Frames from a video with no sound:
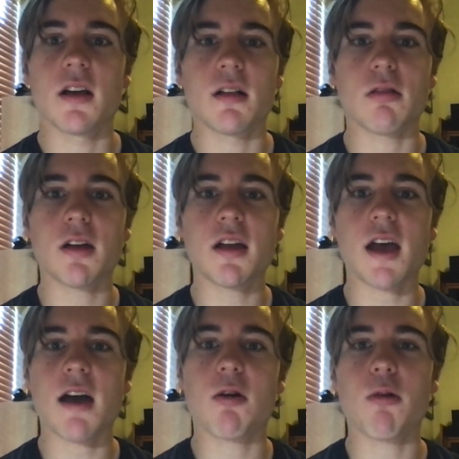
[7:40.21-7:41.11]
Look at
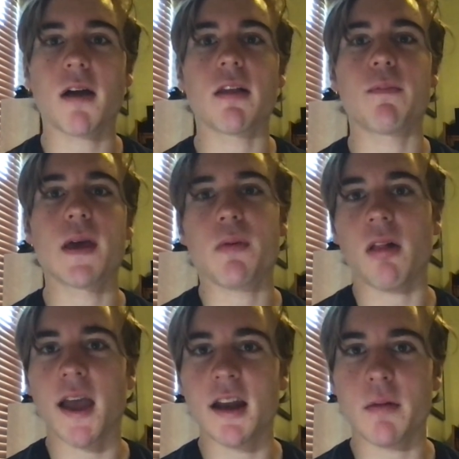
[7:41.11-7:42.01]
how quickly people
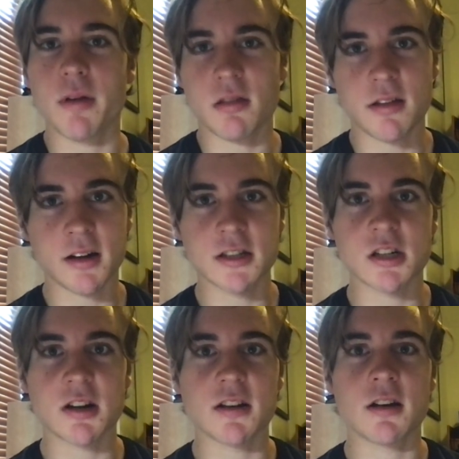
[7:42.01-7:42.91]
ate up his signature
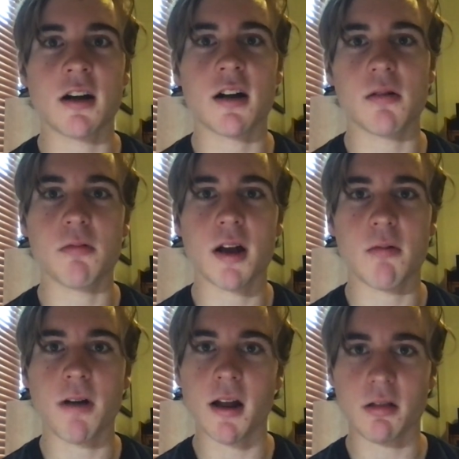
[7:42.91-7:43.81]
guitar when it
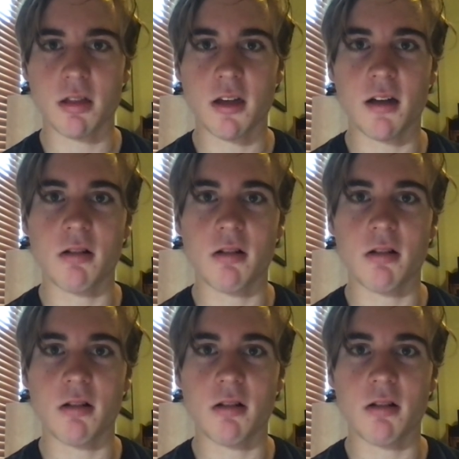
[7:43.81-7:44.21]
went on sale.